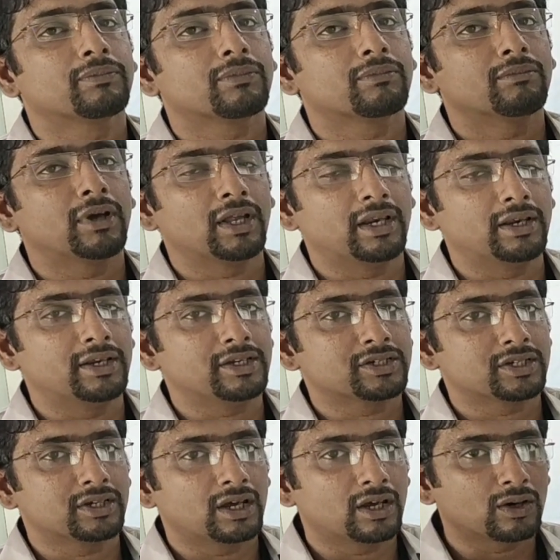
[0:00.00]

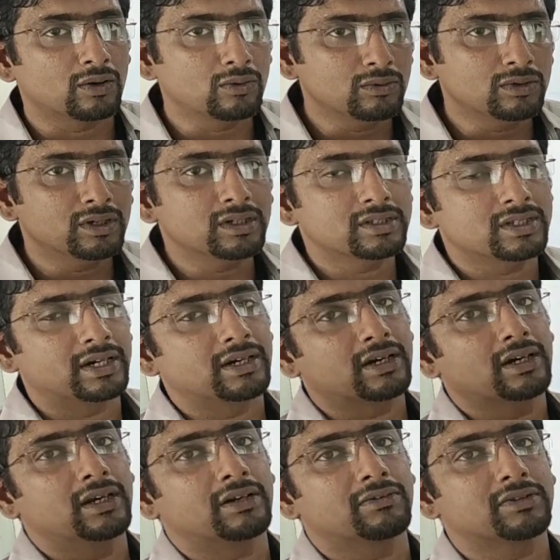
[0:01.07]
myelination around the central
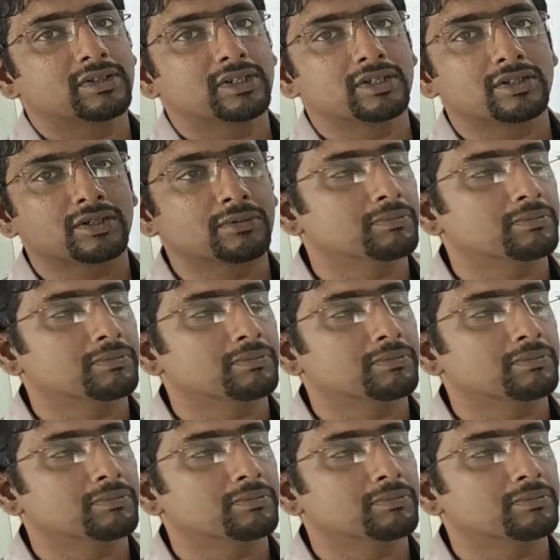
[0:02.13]
nervous system.